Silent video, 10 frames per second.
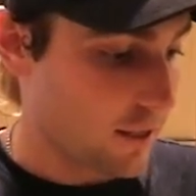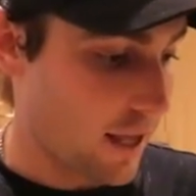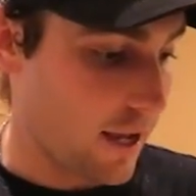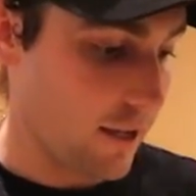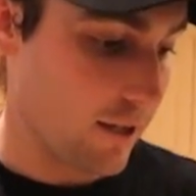
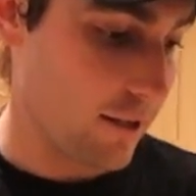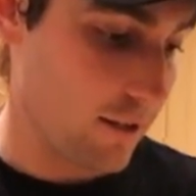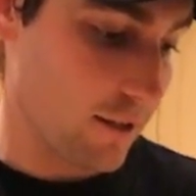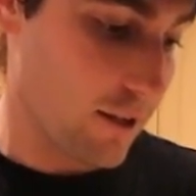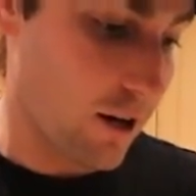They
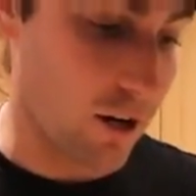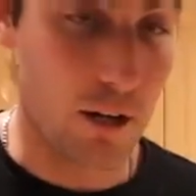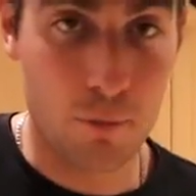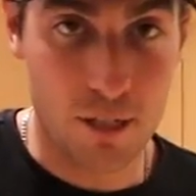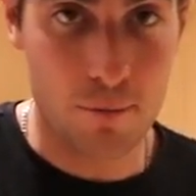are
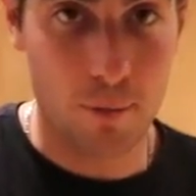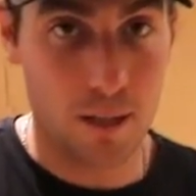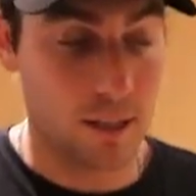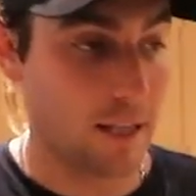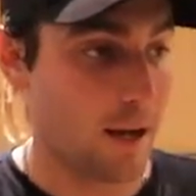going to be
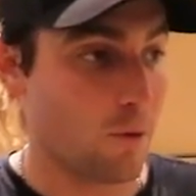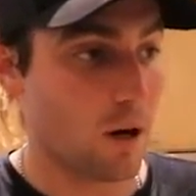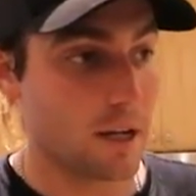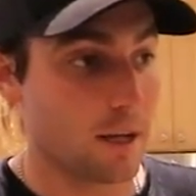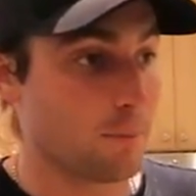smelling that,
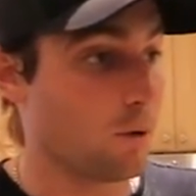wanting it,